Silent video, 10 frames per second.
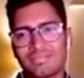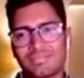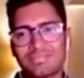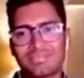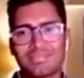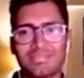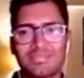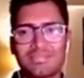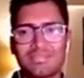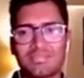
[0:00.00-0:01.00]

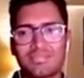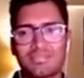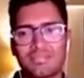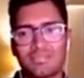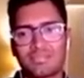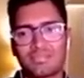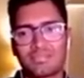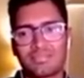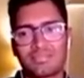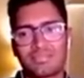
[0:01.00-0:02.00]

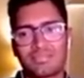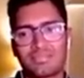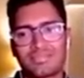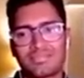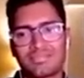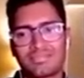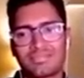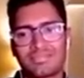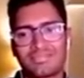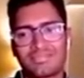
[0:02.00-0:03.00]

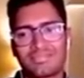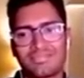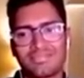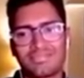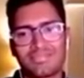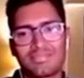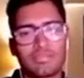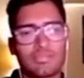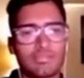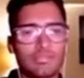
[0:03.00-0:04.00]

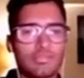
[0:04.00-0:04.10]
The person shown says nothing.